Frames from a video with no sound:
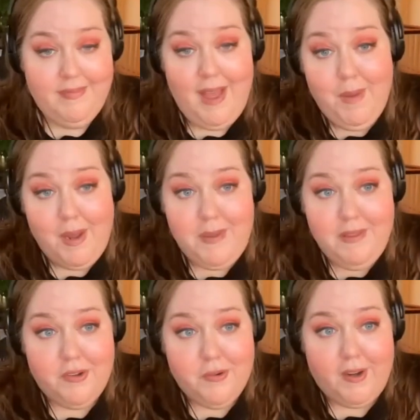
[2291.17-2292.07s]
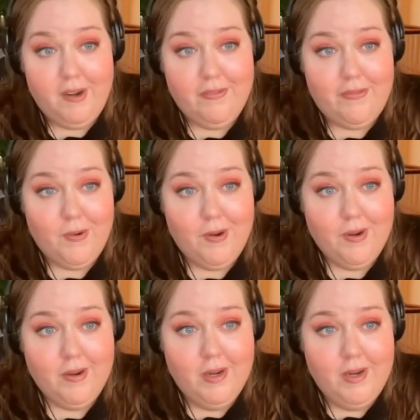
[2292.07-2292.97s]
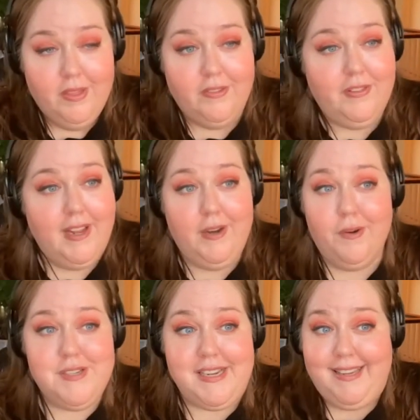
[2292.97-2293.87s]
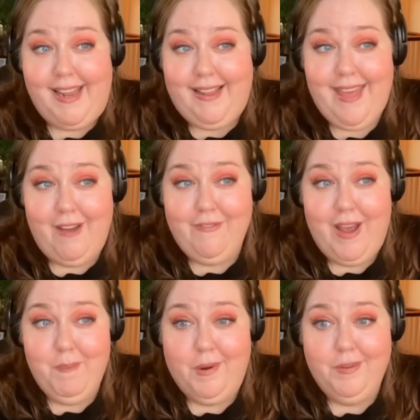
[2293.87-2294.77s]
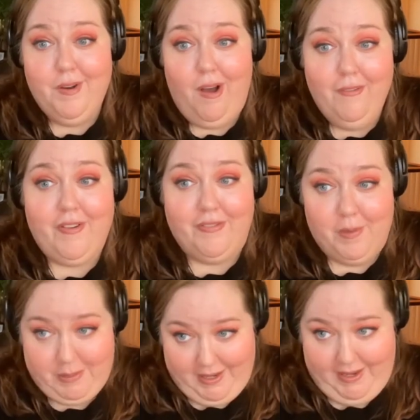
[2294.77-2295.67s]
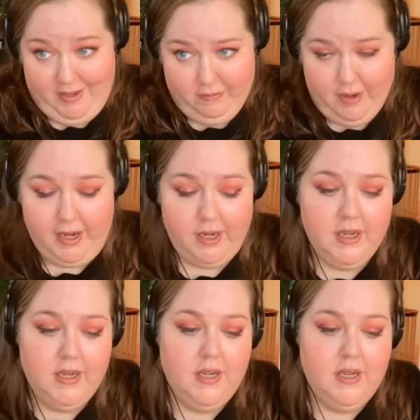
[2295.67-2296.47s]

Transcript: that might be the trigger for the flight crew to kick that fat person off of the plane, right?